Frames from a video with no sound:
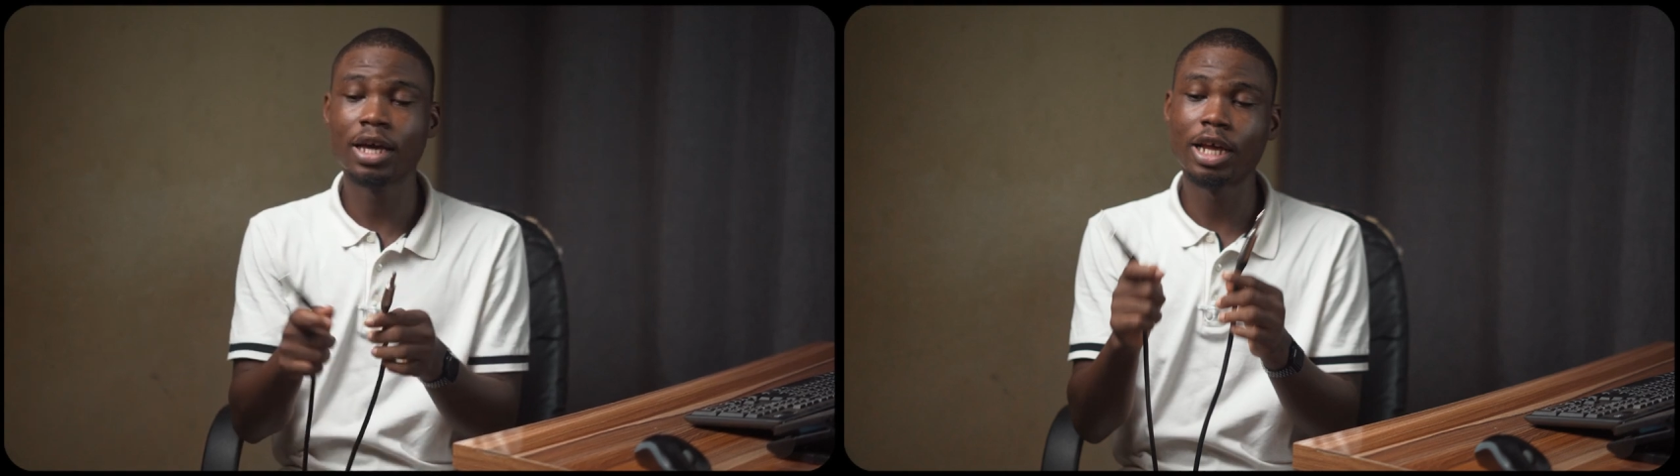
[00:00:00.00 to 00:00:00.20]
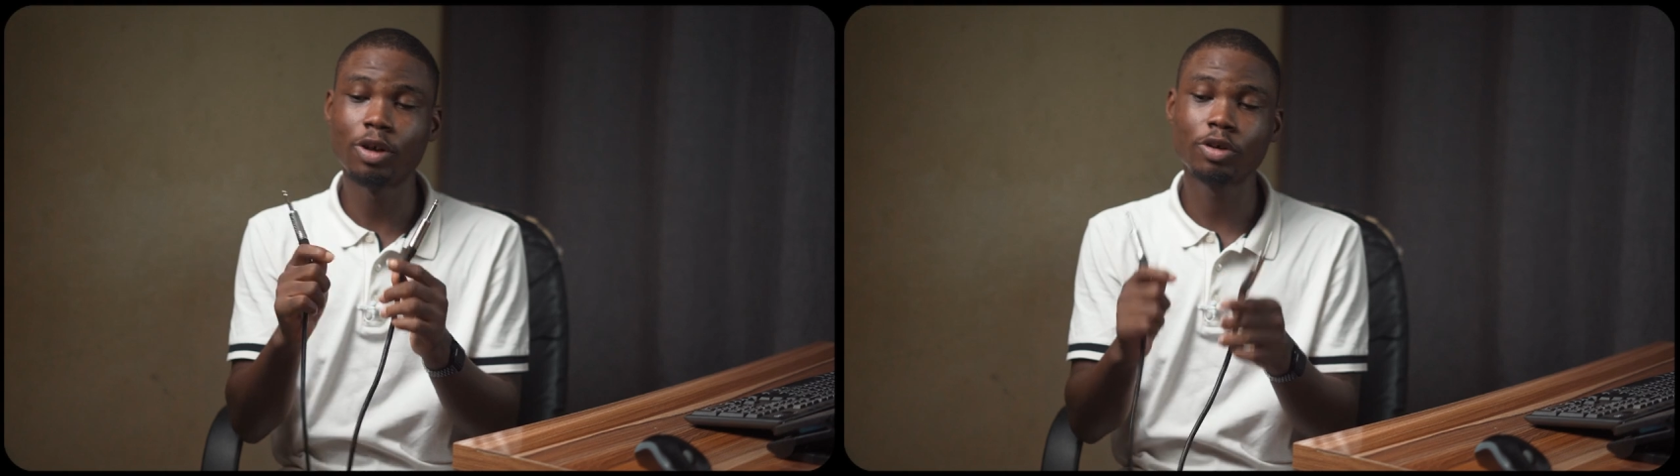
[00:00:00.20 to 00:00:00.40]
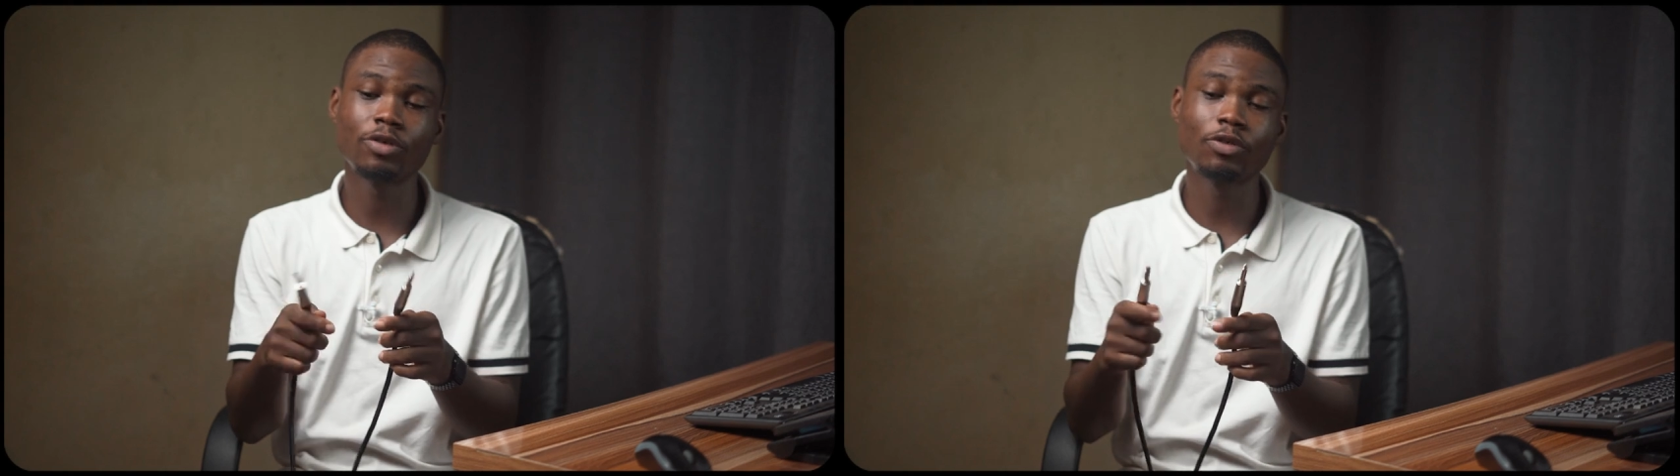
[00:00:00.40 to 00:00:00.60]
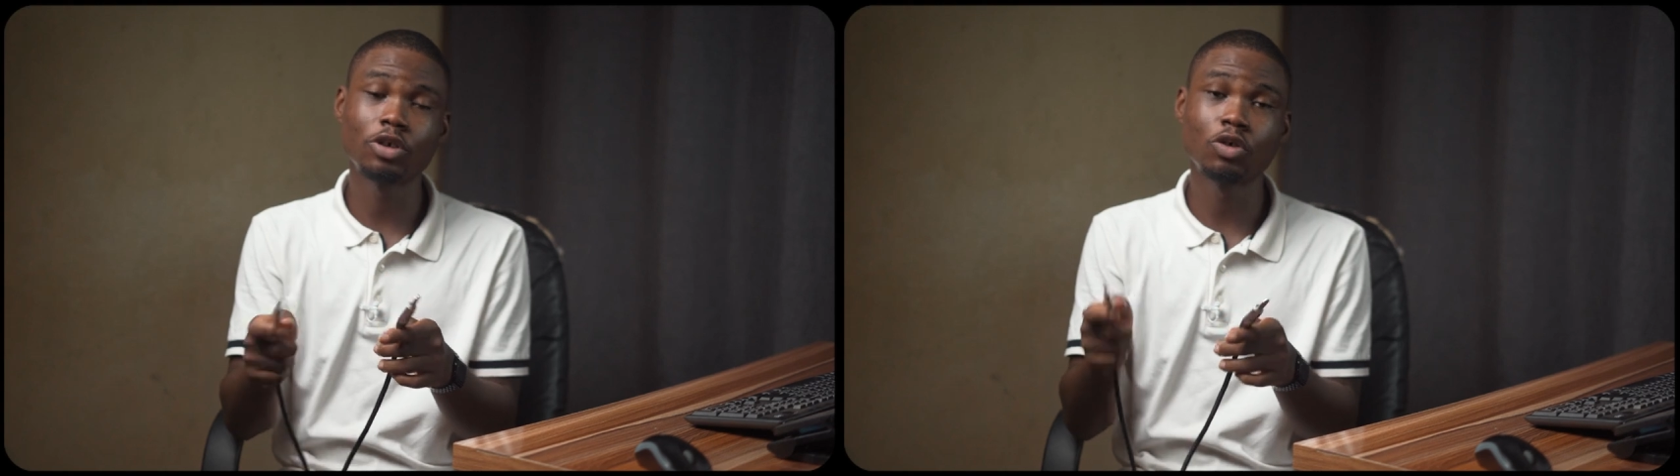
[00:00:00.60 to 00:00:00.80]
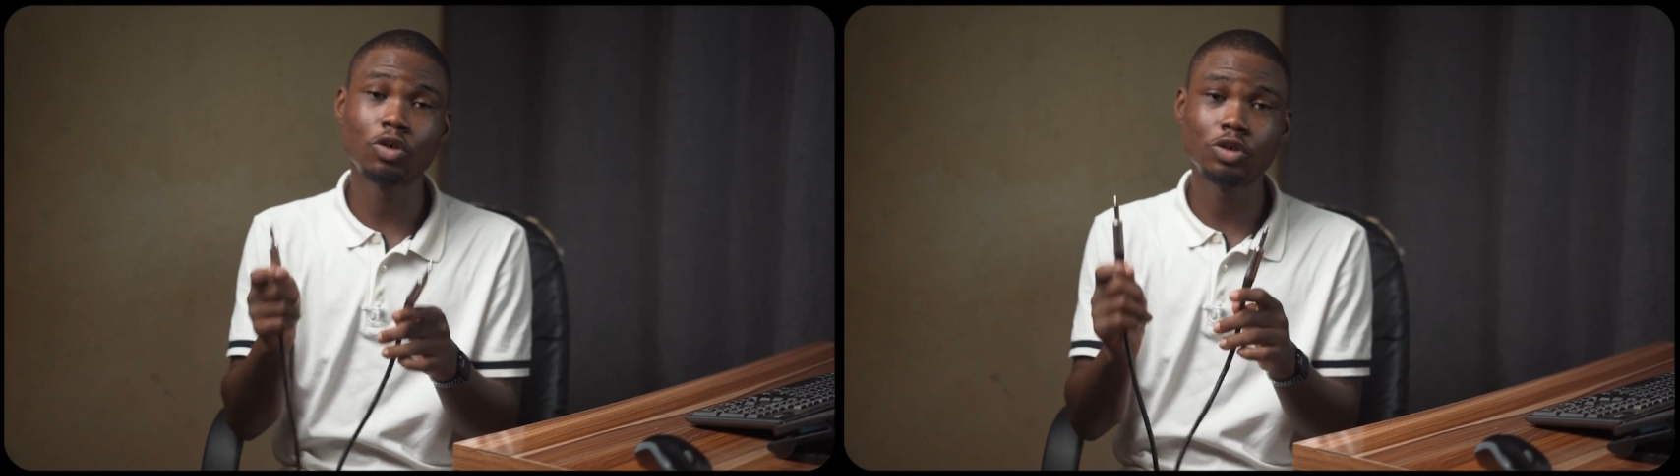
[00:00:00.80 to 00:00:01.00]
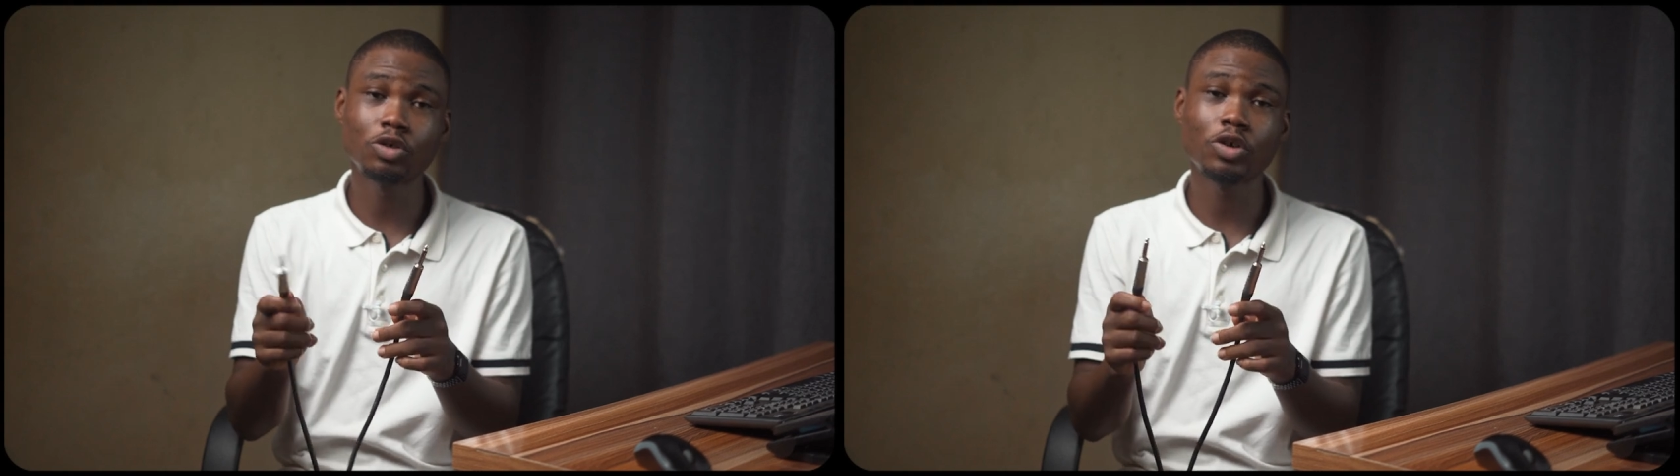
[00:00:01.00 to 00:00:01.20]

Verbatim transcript: and lucky for your audio